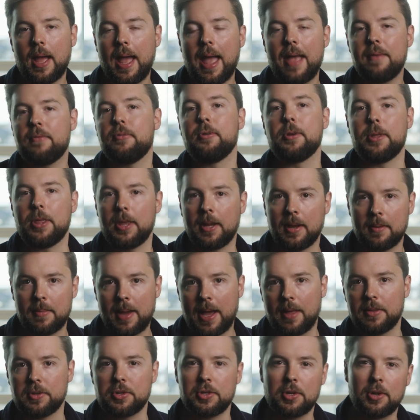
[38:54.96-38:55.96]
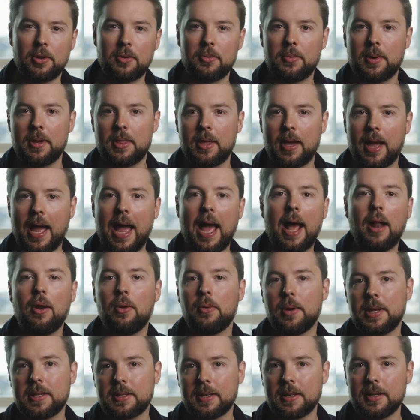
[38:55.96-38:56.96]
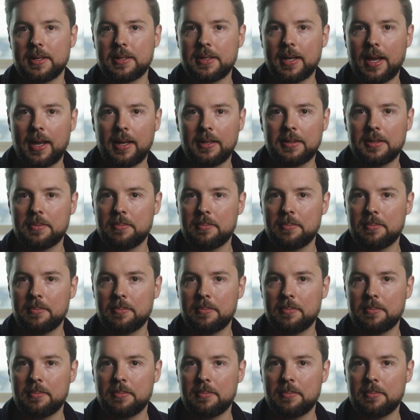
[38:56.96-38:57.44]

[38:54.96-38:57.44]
everything about the shoot, whether how long it's going to take